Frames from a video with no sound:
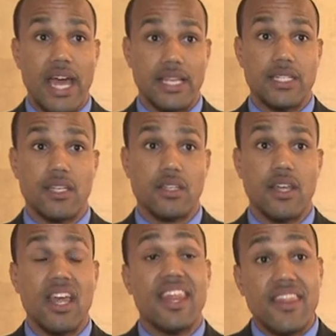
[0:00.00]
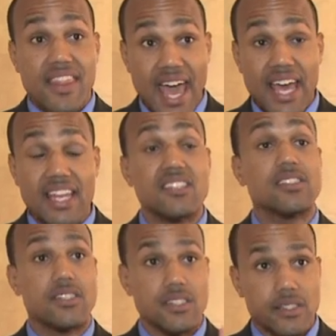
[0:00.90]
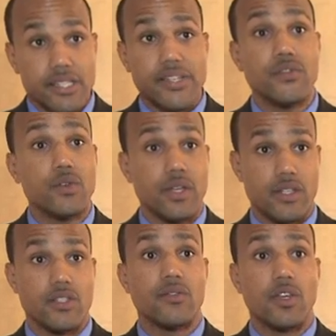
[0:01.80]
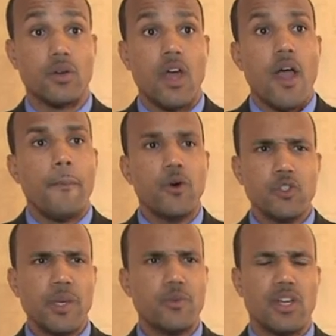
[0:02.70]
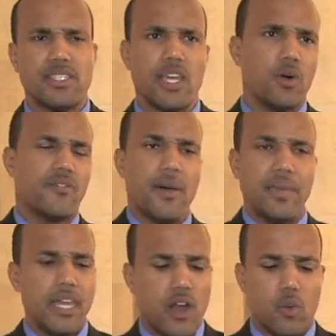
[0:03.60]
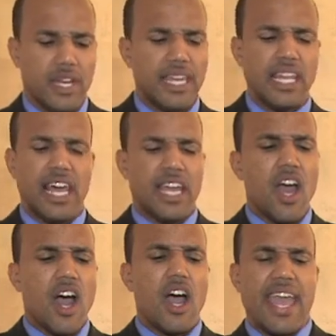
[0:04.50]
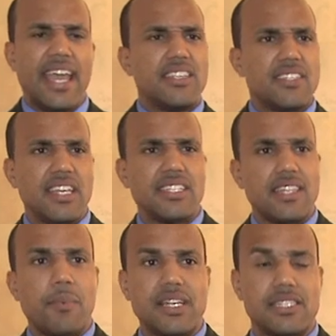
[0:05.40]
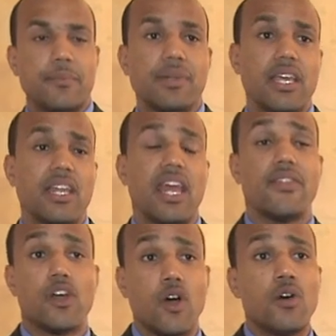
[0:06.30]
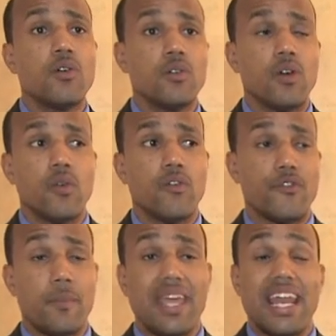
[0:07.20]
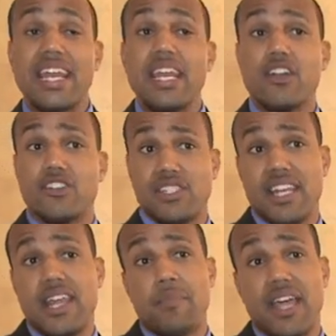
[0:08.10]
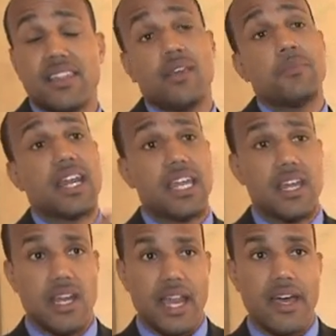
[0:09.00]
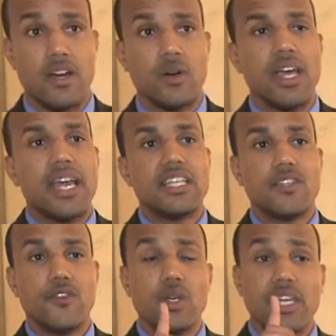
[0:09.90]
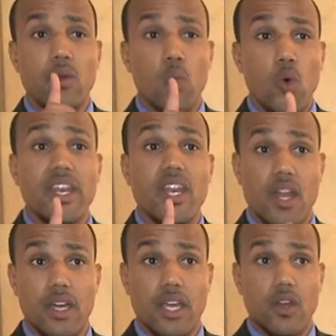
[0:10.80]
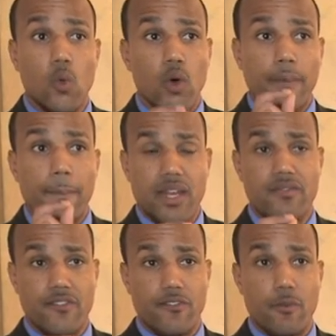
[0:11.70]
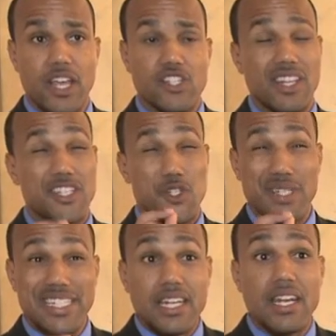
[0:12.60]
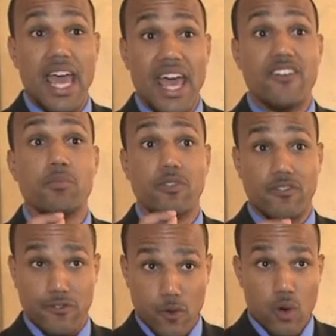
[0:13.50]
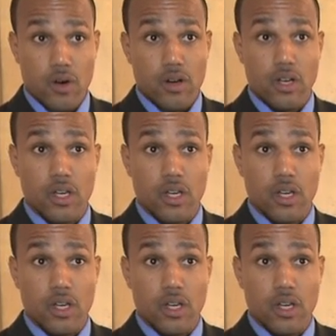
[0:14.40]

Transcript: idea. That is a successful interview. Most people want to say, well, if I'm here, I want to get like a A to Z step-by-step plan. And the goal for me, and I didn't understand that back then, but I get it now, is if you can get one nugget, one bit of information that you didn't have before,